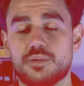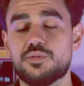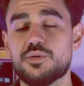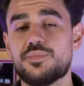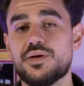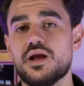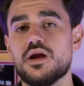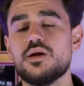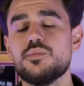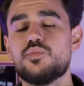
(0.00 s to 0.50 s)

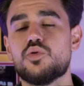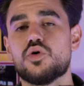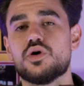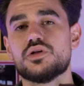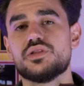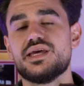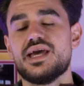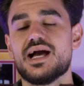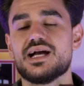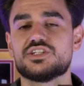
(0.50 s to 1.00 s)
preparing
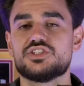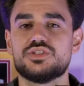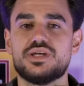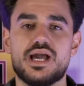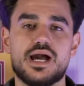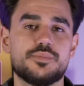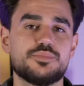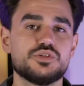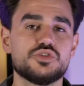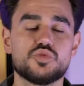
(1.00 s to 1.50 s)
poorly actually
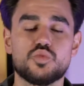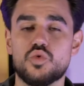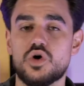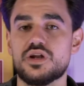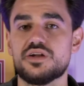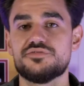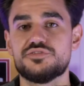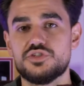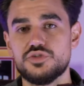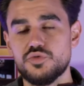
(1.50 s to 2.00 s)
happens one
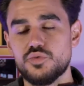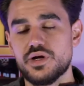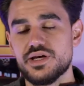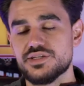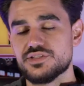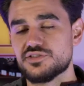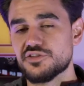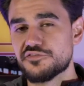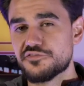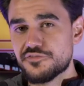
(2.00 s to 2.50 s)
of two ways.
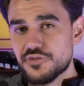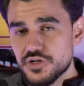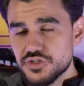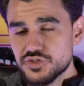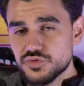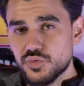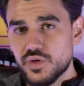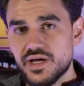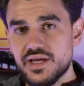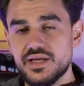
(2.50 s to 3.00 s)
The first
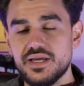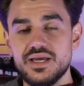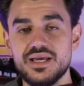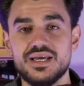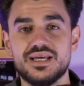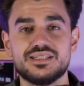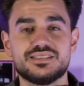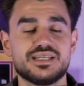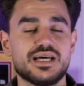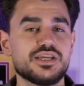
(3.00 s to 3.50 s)
way
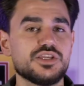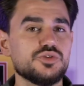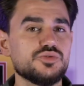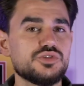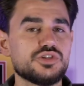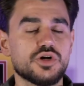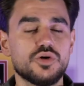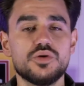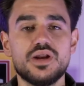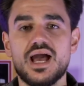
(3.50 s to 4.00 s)
is that you
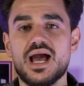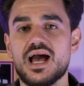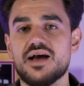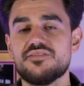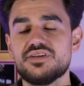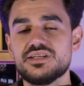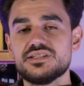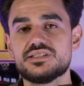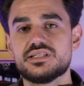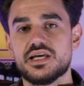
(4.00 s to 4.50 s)
don't have an
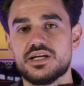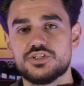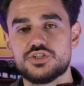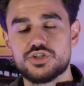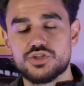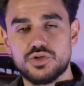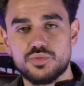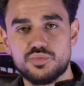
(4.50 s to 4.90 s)
intentional